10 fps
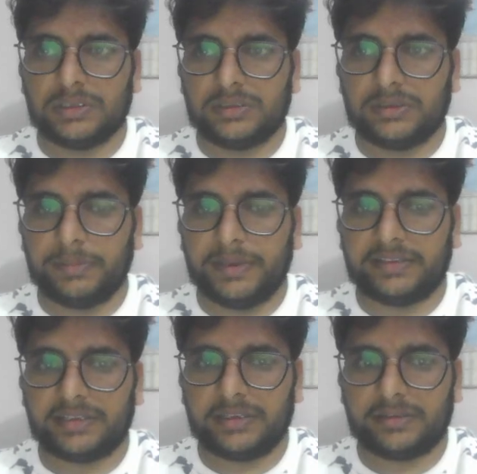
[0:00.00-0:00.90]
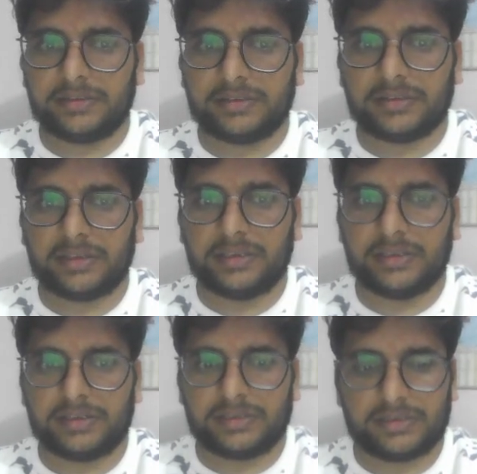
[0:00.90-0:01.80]
the basics
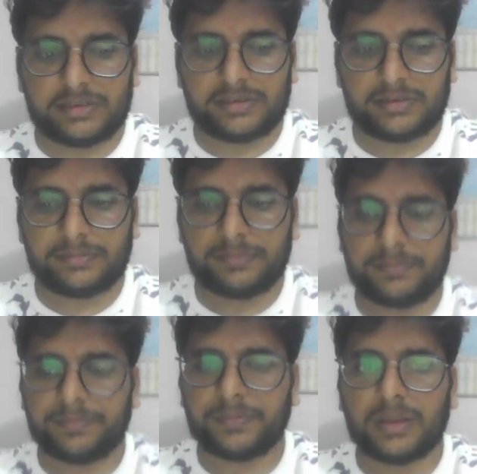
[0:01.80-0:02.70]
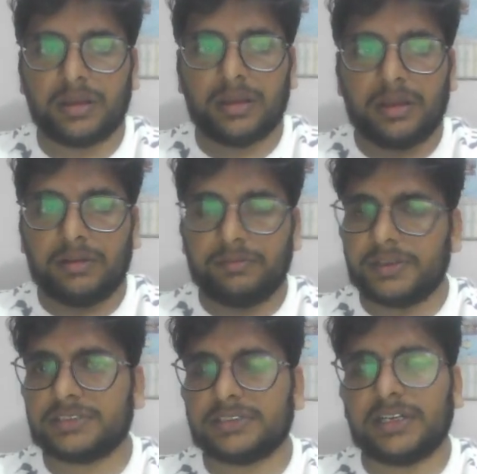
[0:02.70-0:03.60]
here.
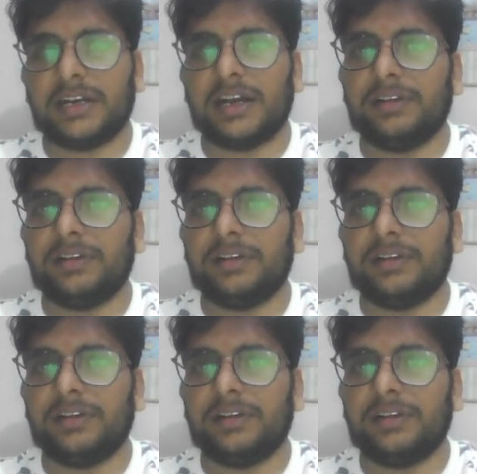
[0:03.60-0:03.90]
First I will